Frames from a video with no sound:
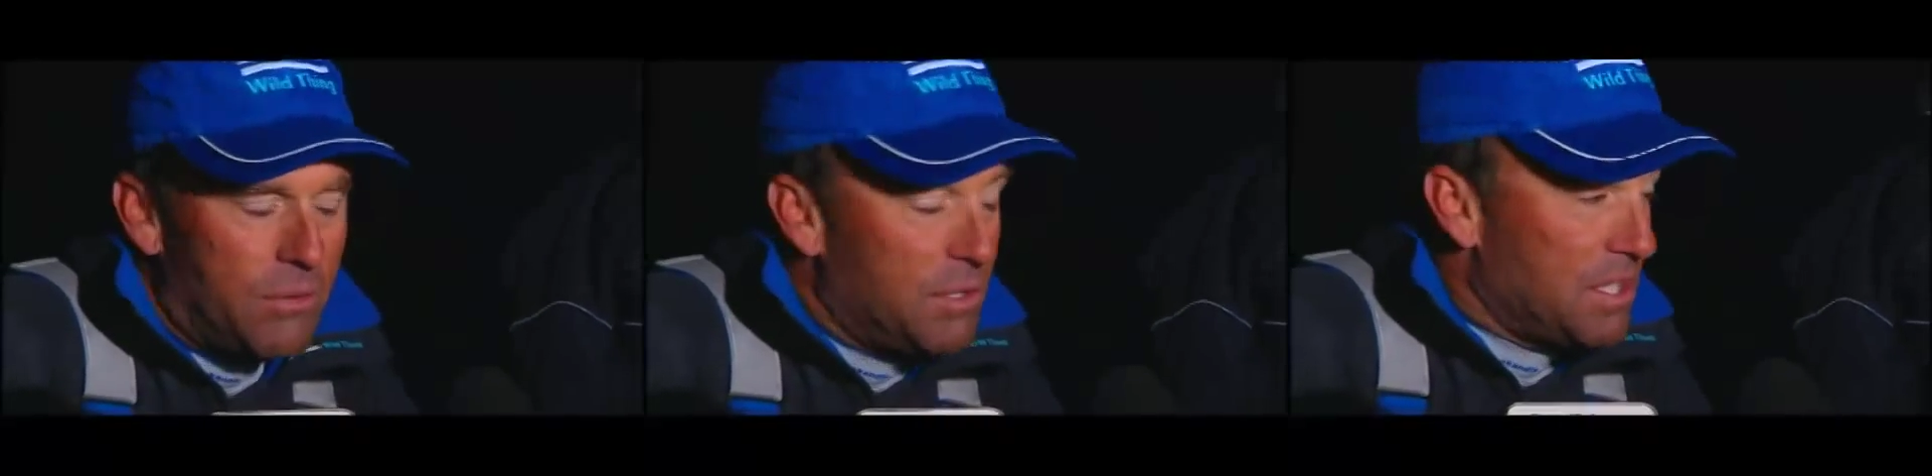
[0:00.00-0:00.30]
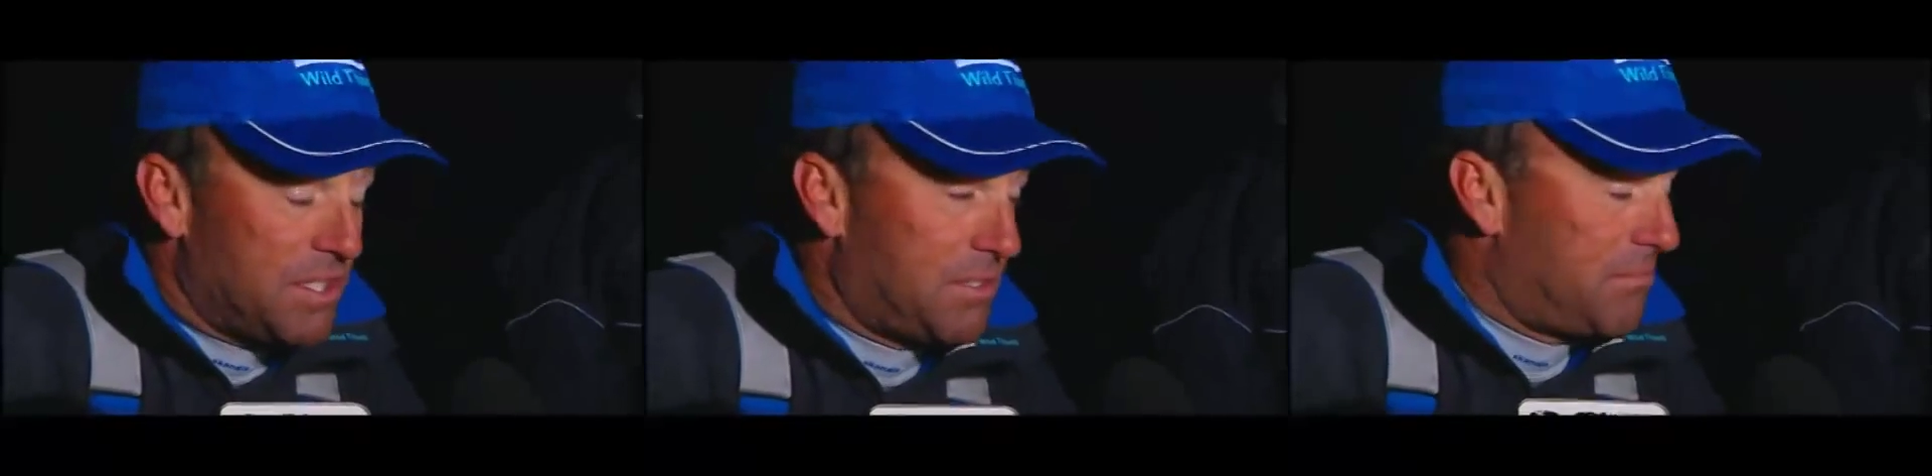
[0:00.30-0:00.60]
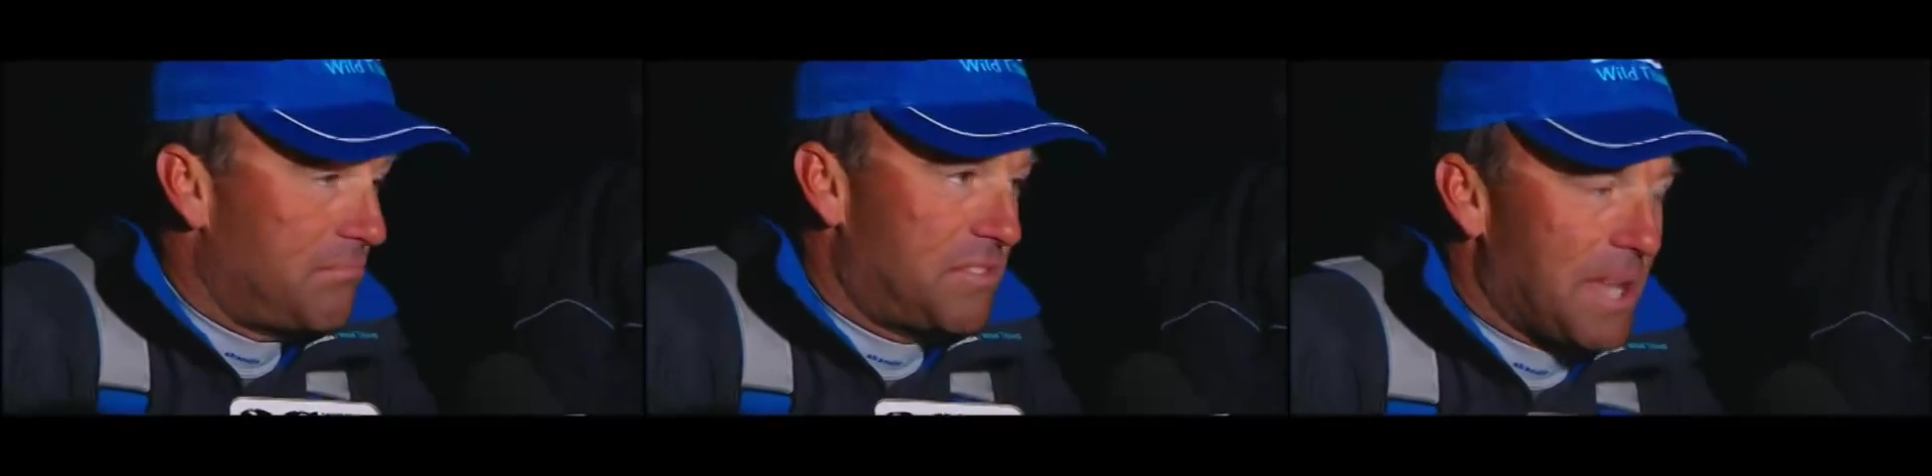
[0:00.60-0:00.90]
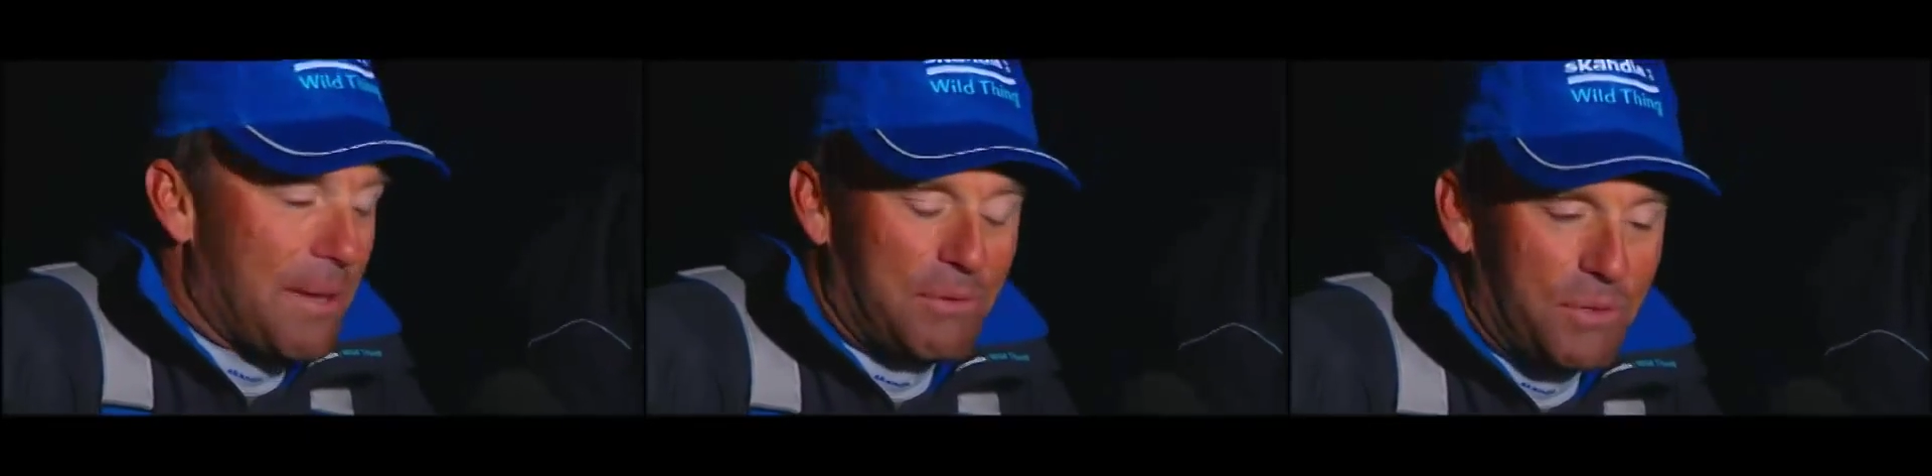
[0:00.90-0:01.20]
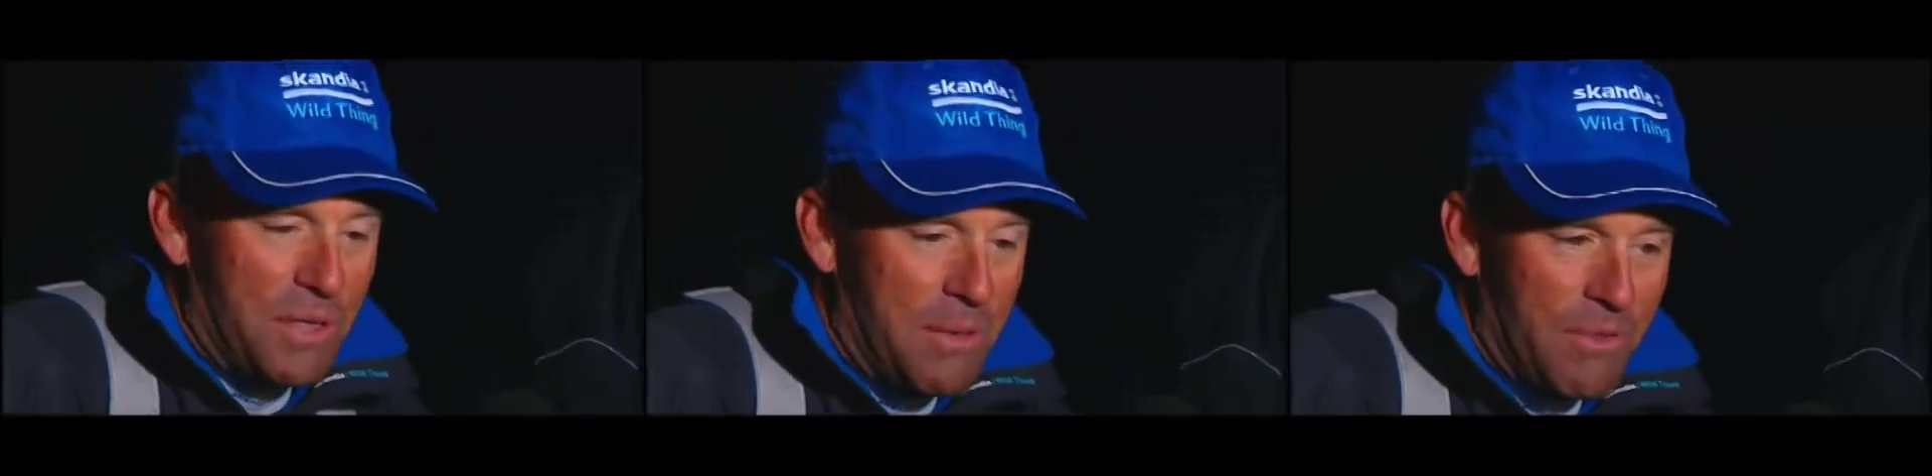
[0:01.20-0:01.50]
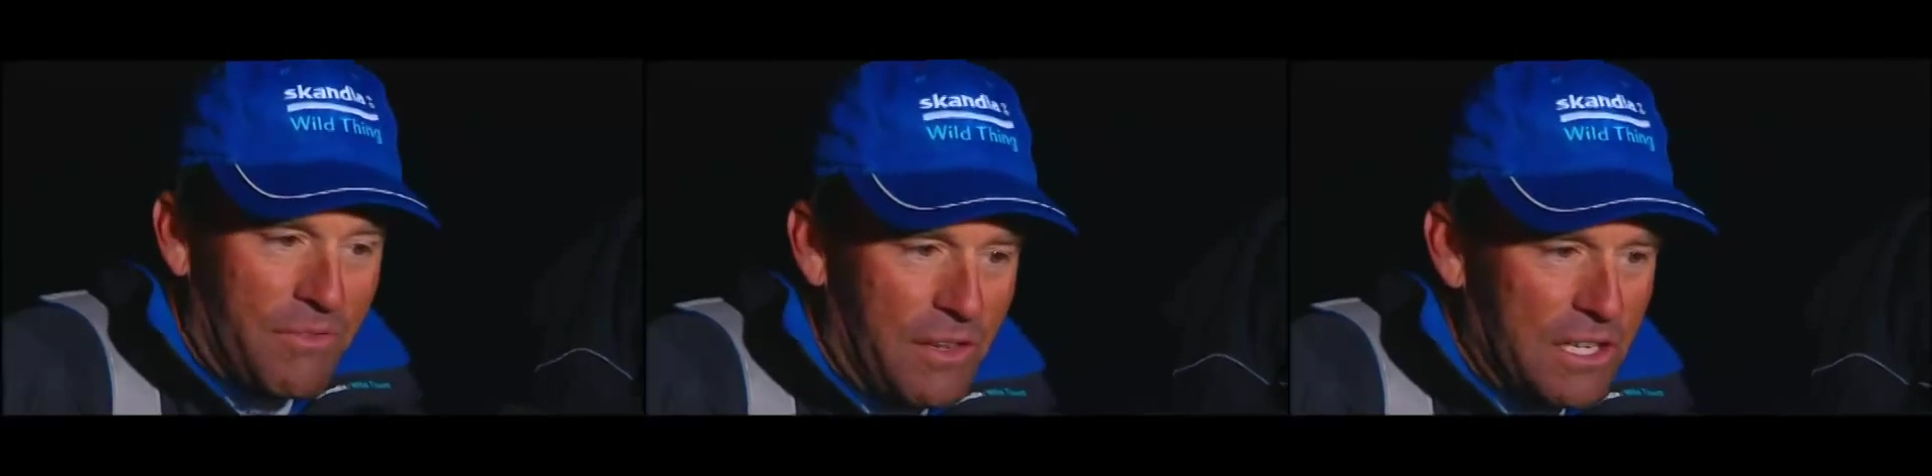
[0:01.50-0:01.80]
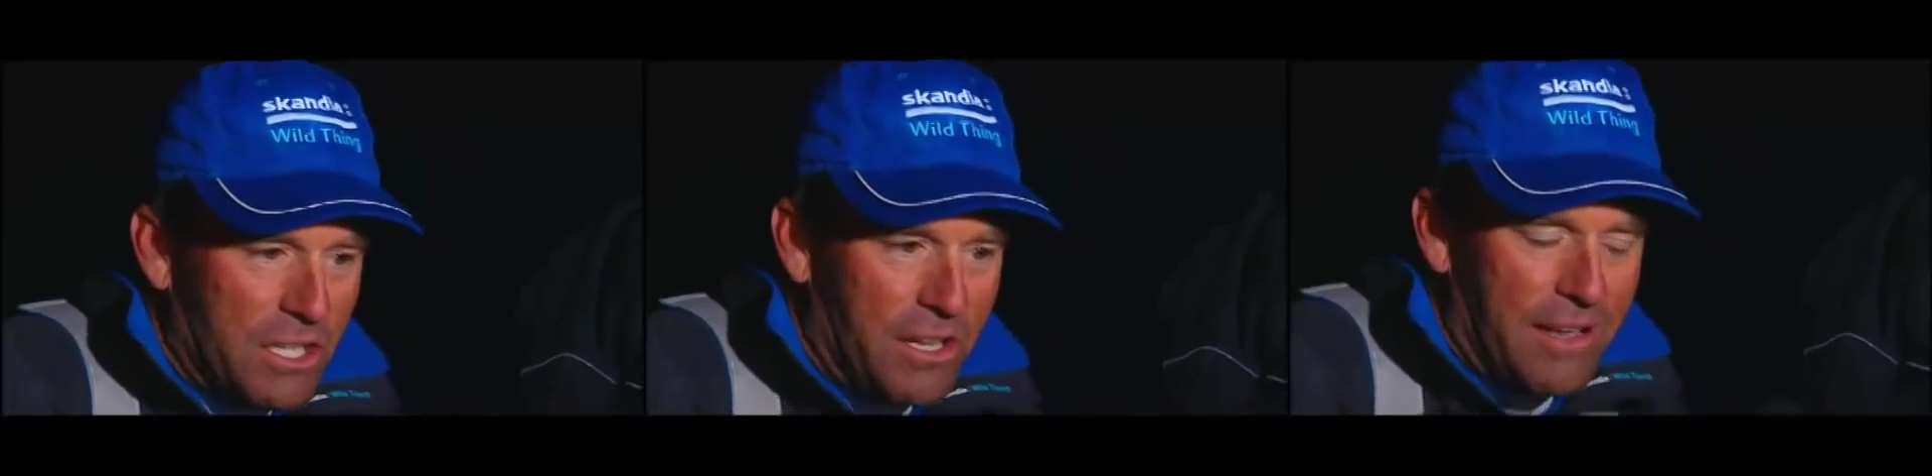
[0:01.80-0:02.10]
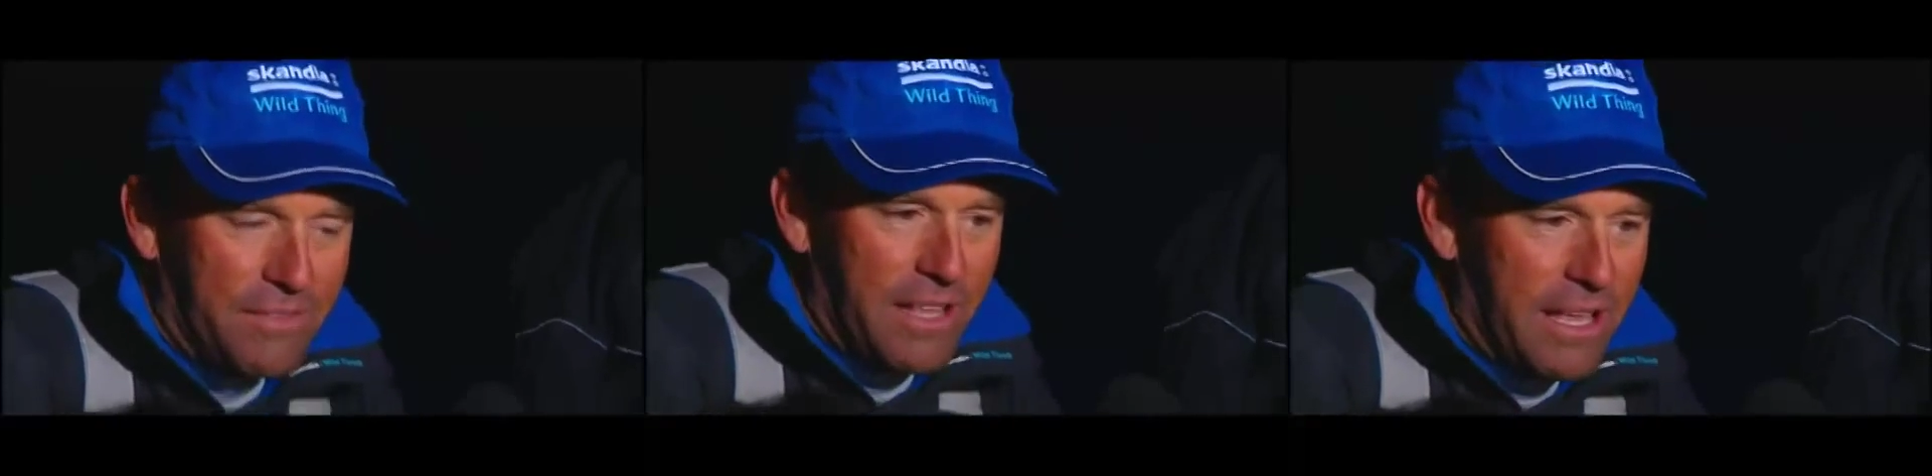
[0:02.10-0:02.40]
we just stayed between them and the finish line after